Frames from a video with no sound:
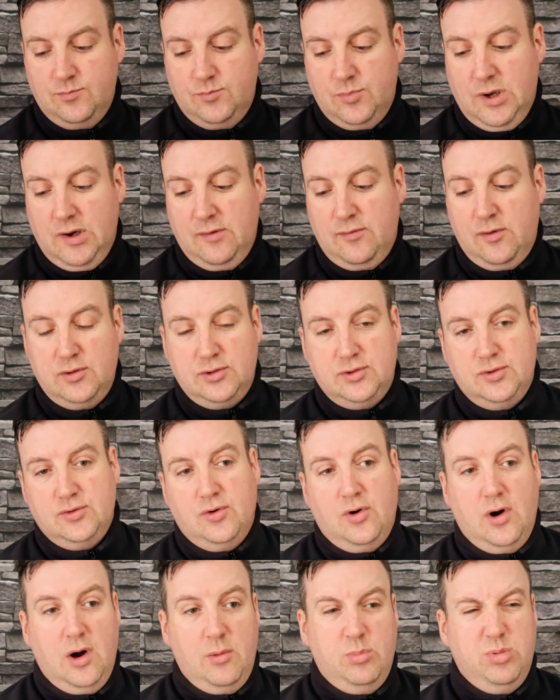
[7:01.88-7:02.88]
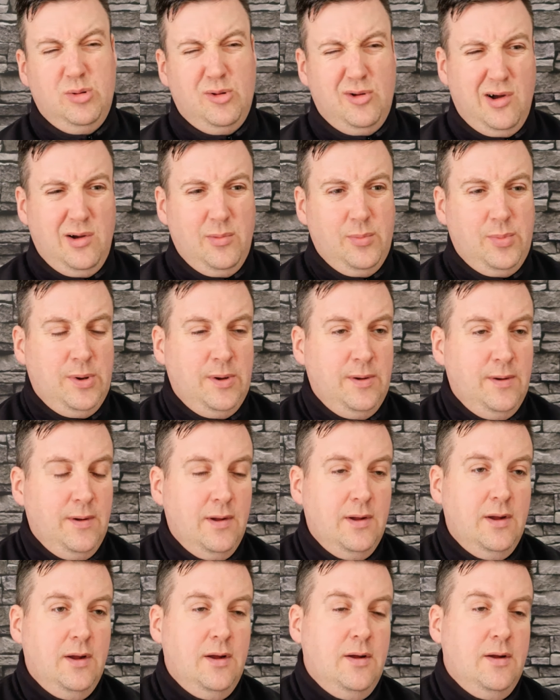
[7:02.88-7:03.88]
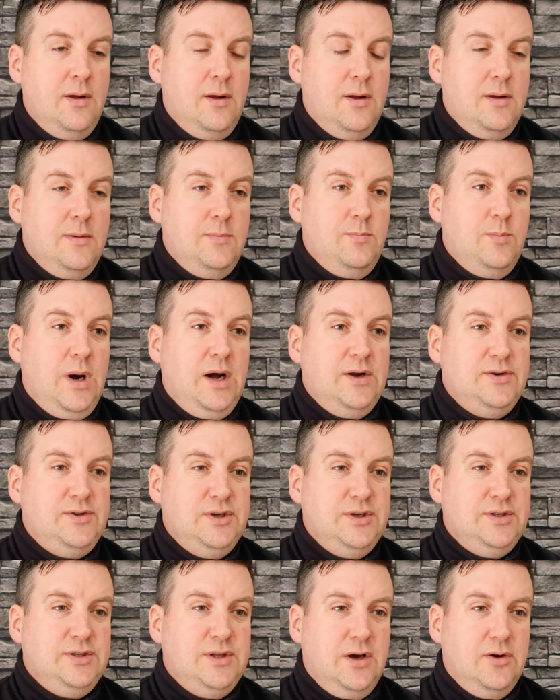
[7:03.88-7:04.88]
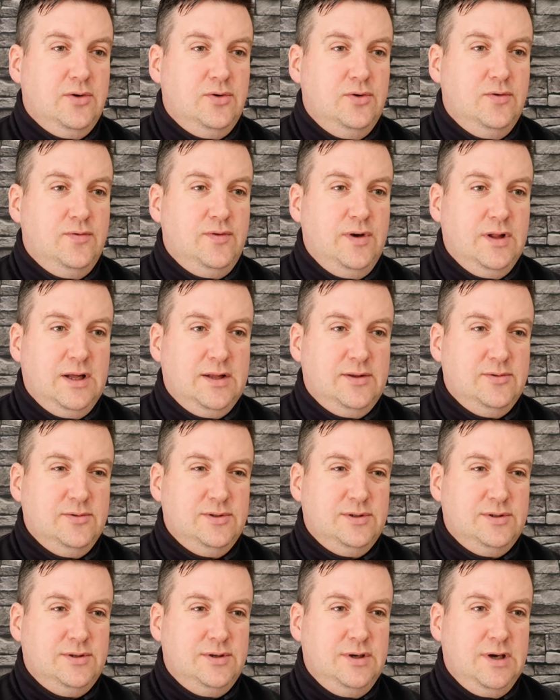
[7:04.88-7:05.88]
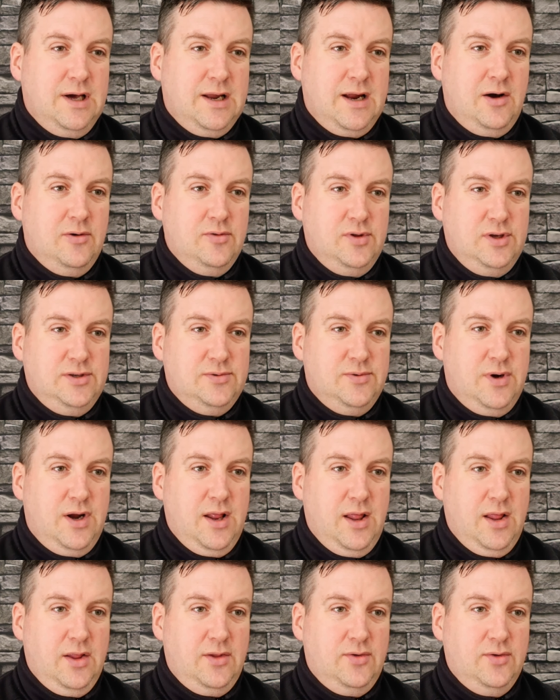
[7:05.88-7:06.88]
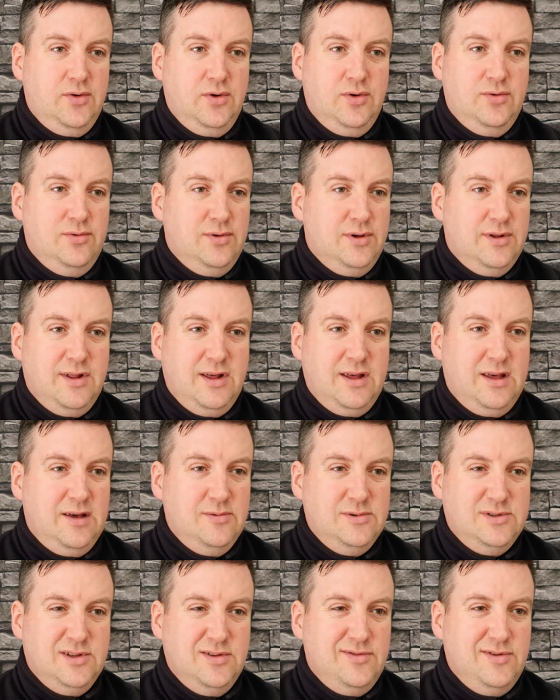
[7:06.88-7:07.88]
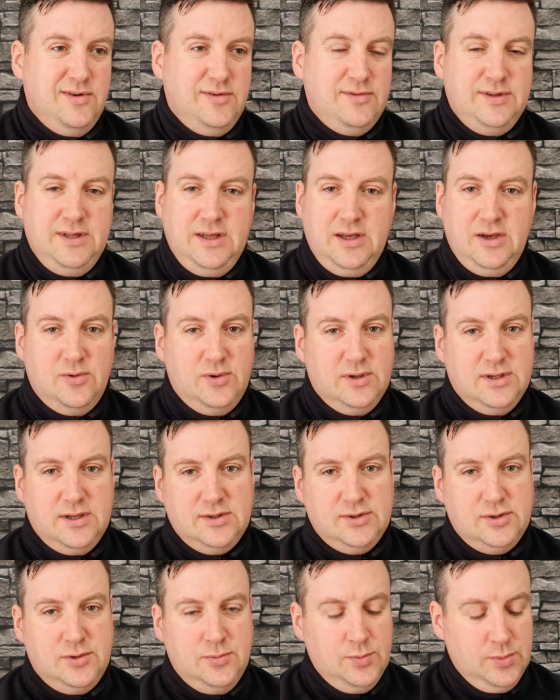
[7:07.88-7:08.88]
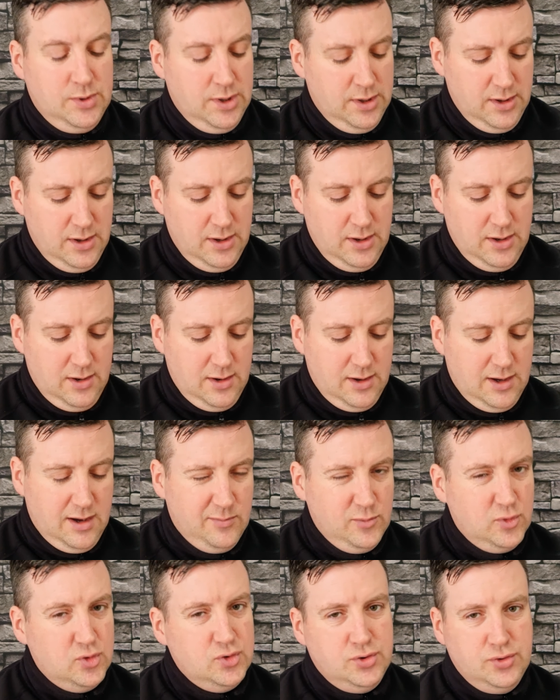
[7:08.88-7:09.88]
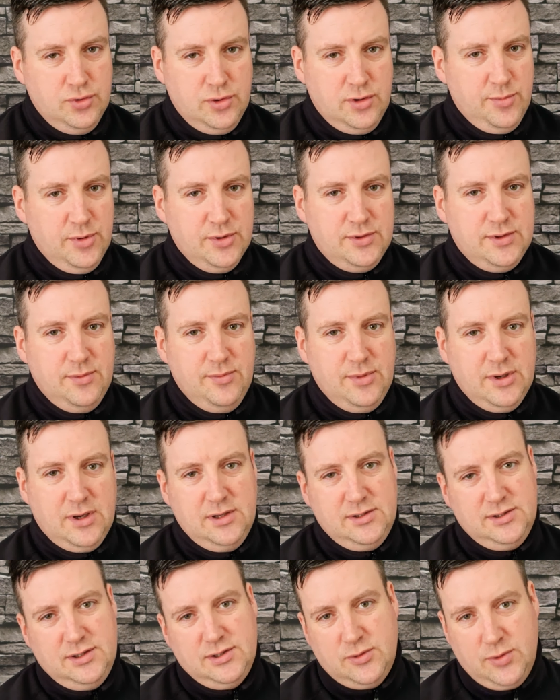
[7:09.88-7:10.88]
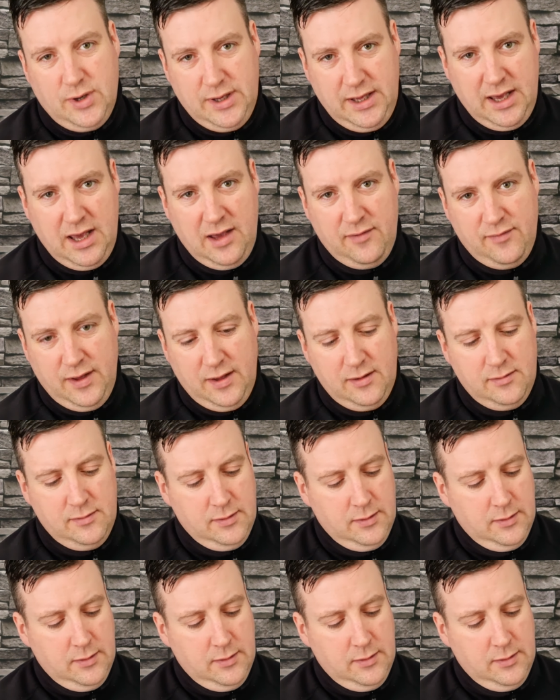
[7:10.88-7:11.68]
But I've also got a blow up mattress that I got for Lidl's or Aldi's, one of the two. I think it was like 15 quid or something. I'm not sure about it because it's quite heavy.